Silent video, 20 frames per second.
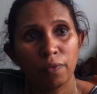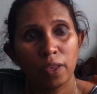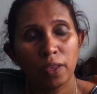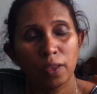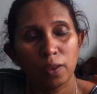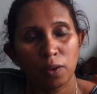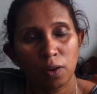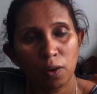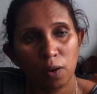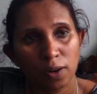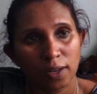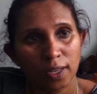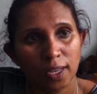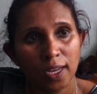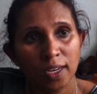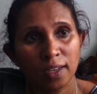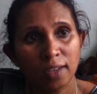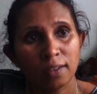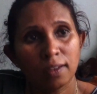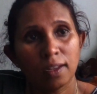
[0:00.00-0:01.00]
We
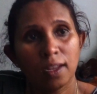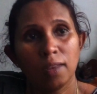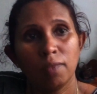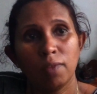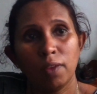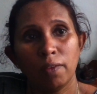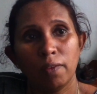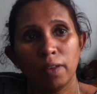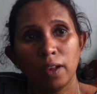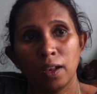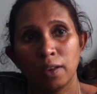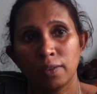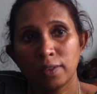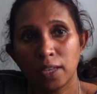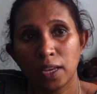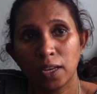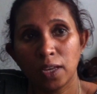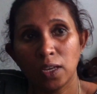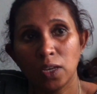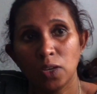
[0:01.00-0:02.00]
brought that and we will
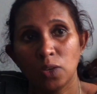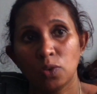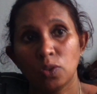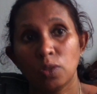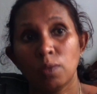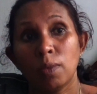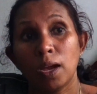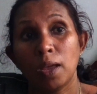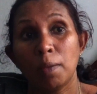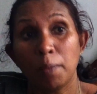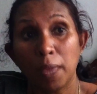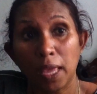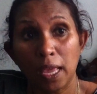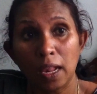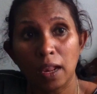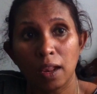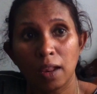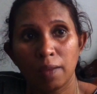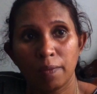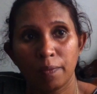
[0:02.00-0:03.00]
send it to the by
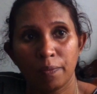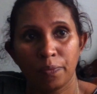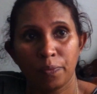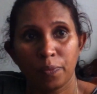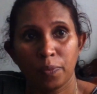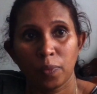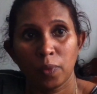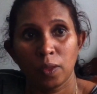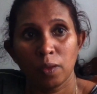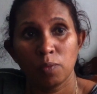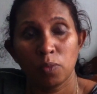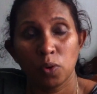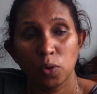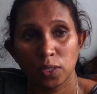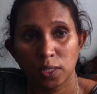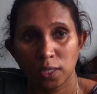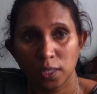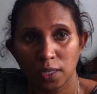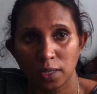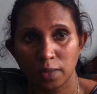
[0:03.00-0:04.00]
mail,
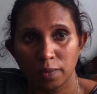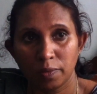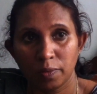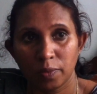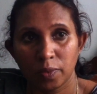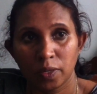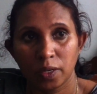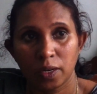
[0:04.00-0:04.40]
postal